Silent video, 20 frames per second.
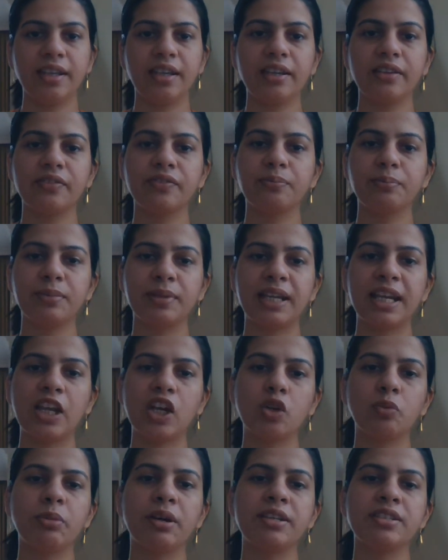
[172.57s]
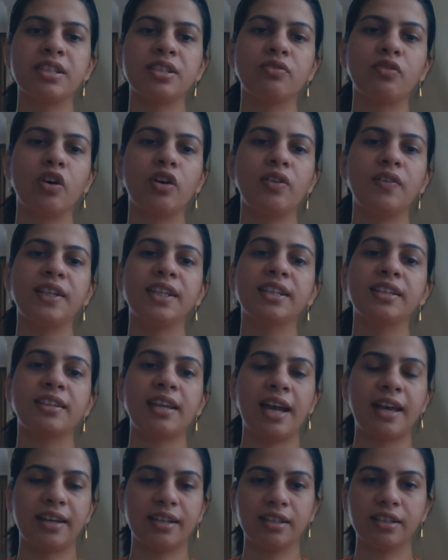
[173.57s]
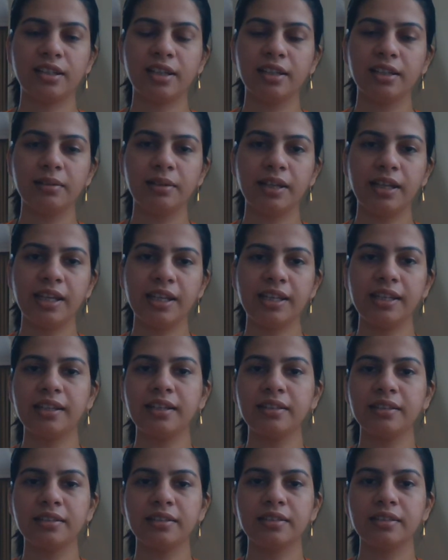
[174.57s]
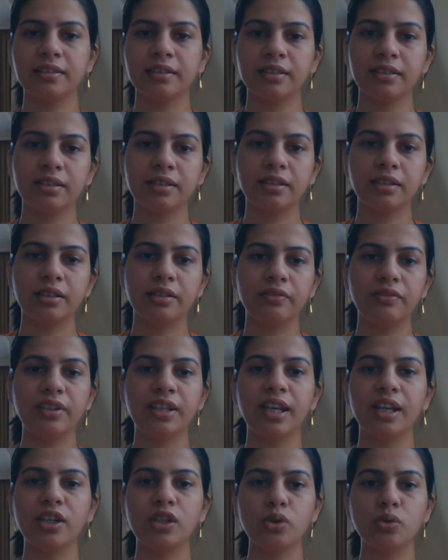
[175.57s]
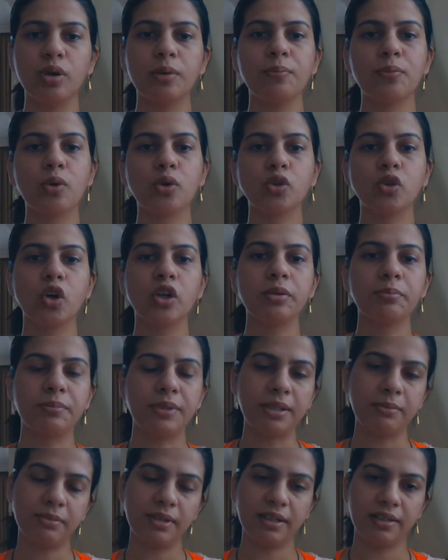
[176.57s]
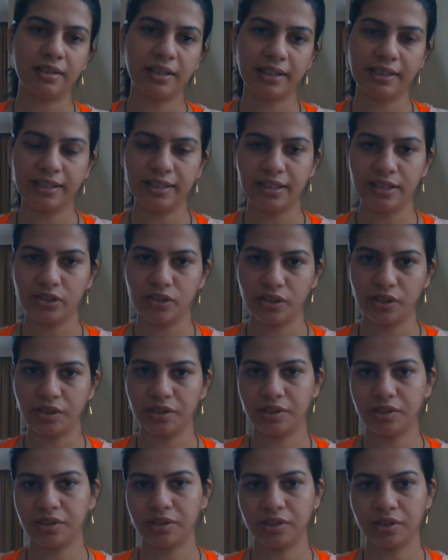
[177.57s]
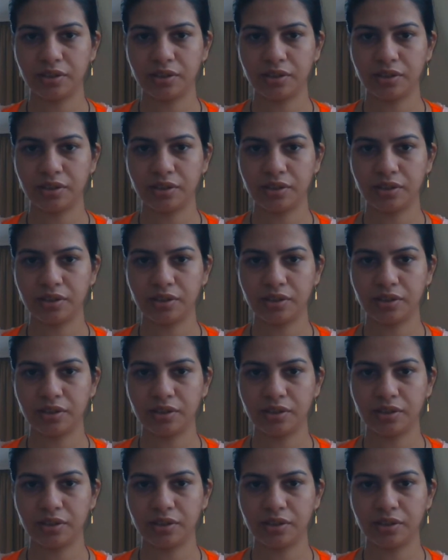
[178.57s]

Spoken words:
If melanoma is involving the caruncle area, we can do a proton beam irradiation.